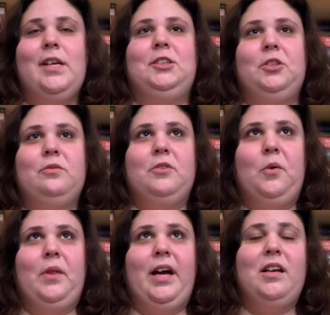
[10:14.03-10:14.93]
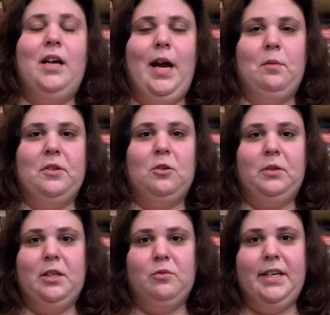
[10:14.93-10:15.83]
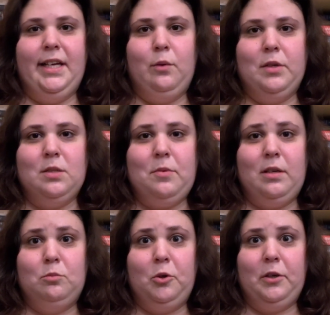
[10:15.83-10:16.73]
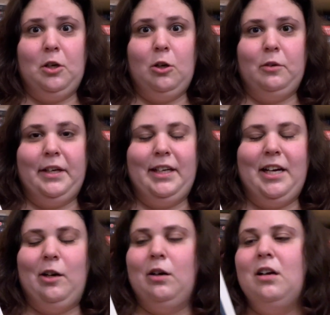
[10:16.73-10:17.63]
Should have known that. I'm literally reading Once Upon a Broken Heart right now.